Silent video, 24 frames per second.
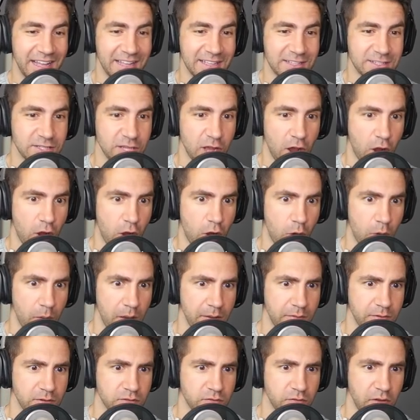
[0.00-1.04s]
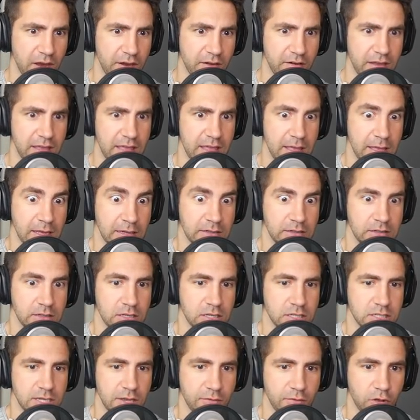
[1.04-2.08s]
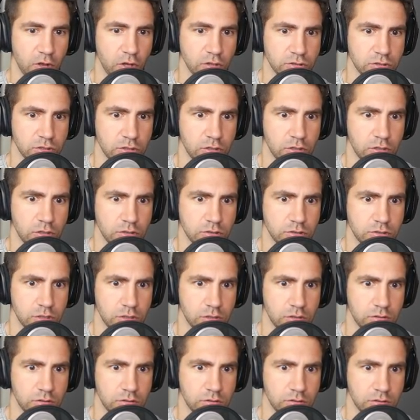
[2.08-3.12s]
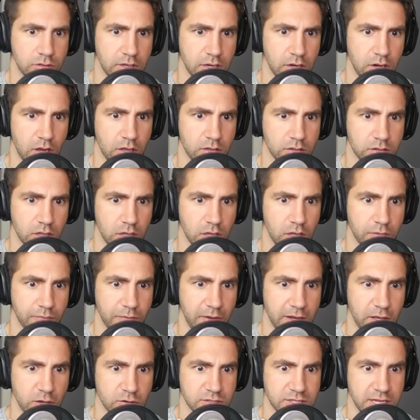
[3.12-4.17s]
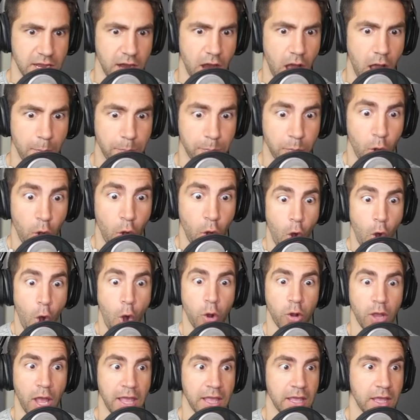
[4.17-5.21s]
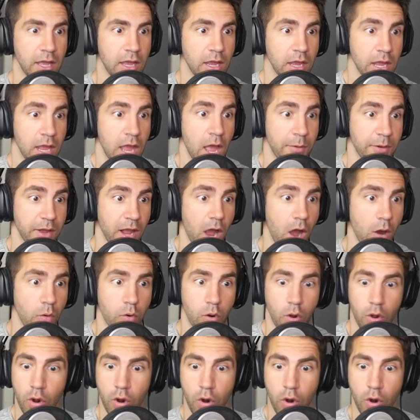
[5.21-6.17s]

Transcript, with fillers: so it was very difficult to get all the videos set up. Okay, here we go.